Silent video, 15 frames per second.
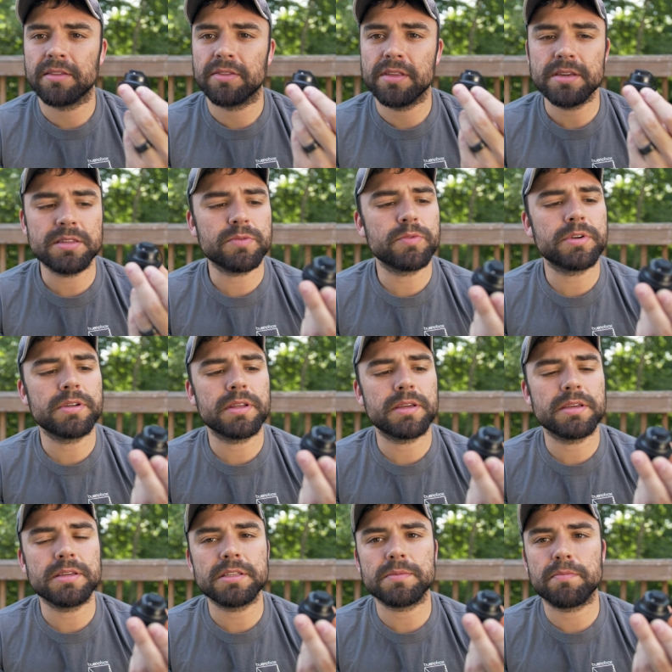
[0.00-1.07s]
this one
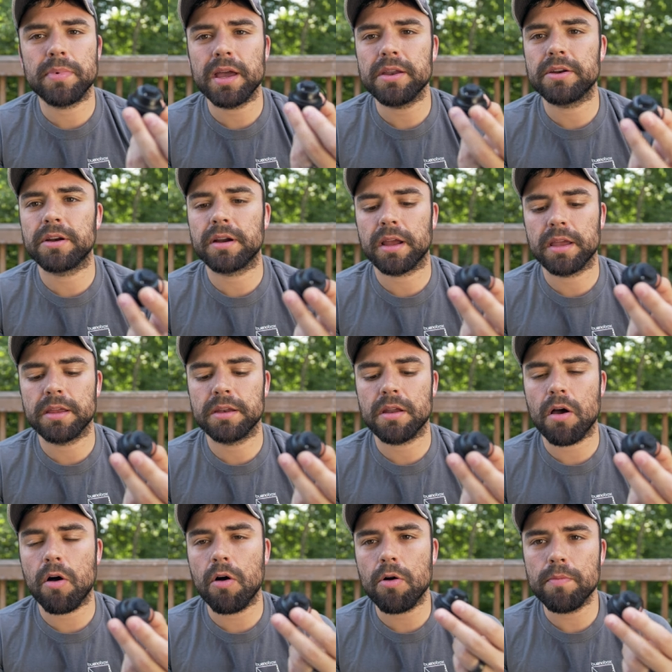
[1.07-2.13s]
is better in
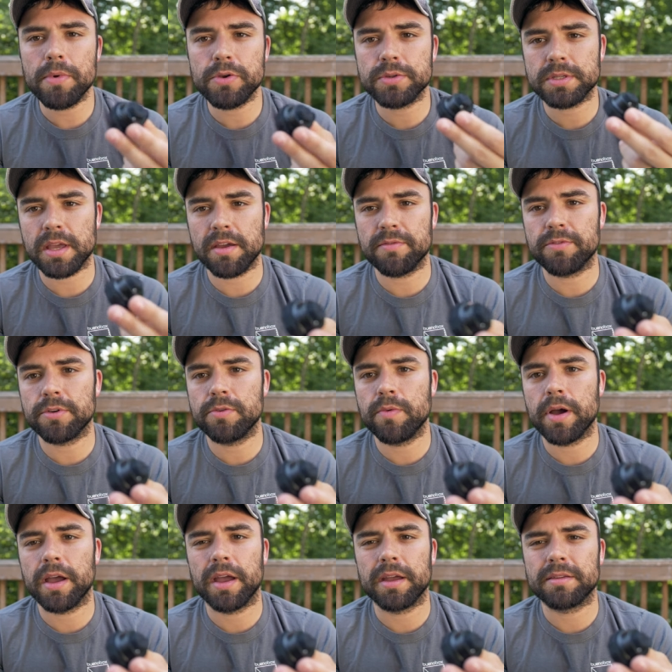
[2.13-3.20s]
almost every
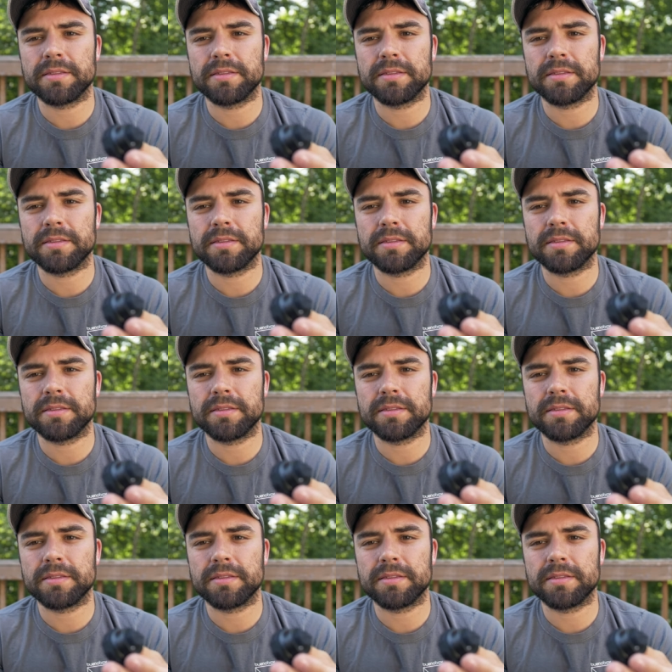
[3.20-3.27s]
way.